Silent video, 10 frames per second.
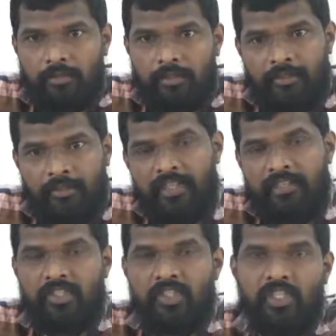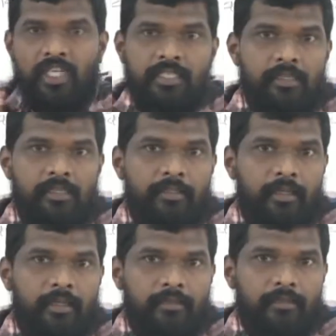Different stages are
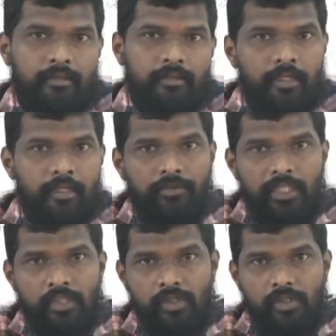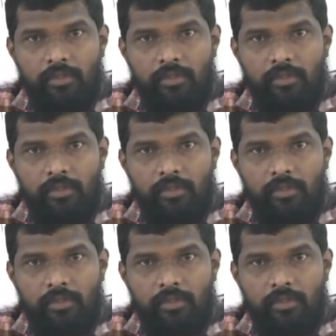there, otherwise